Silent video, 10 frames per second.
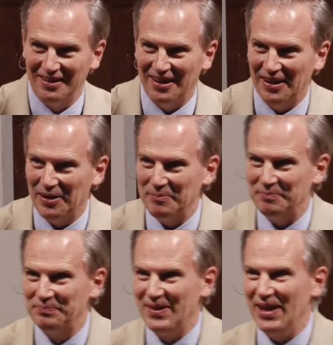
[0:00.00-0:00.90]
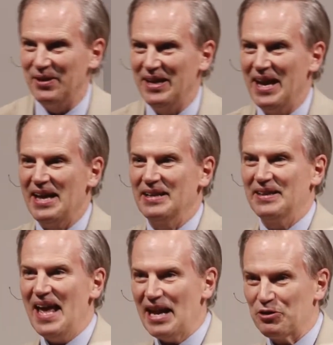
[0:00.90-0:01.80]
Um, it, he had
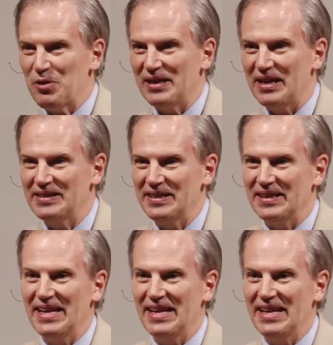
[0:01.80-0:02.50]
that great idea.